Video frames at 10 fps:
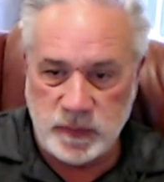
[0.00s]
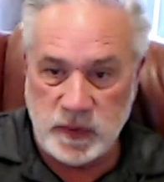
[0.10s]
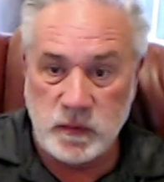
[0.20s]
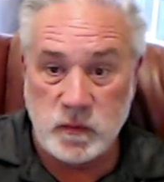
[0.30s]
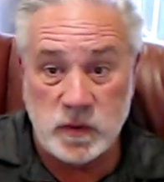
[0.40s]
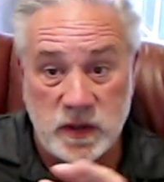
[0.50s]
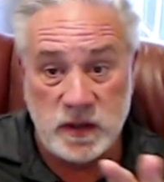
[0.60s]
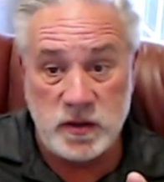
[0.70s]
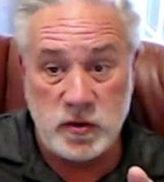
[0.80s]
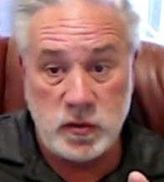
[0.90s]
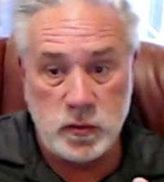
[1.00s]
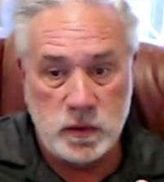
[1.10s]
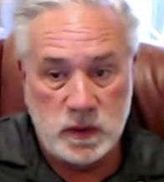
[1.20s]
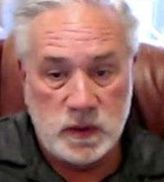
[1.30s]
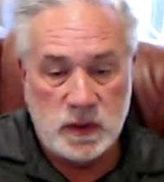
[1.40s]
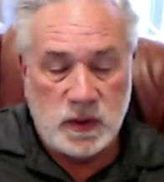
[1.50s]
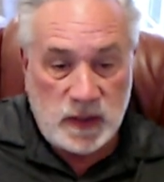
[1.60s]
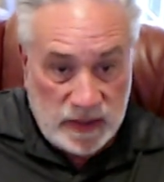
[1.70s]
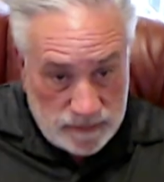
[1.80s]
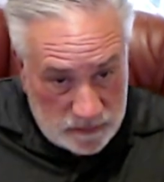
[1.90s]
but we're gonna do,
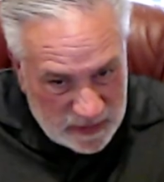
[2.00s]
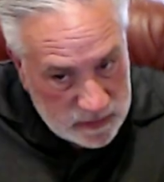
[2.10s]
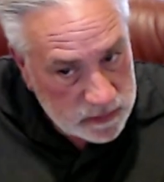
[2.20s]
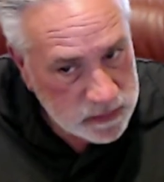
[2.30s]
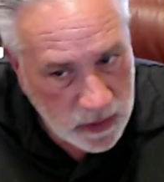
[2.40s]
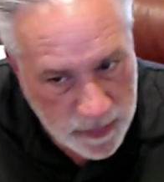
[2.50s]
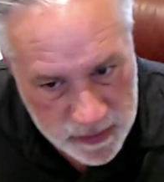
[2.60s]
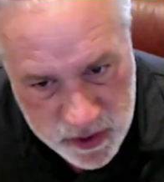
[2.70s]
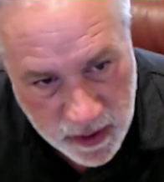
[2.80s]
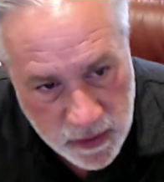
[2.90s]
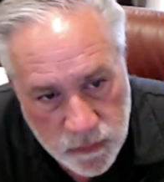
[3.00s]
sorry about the chair,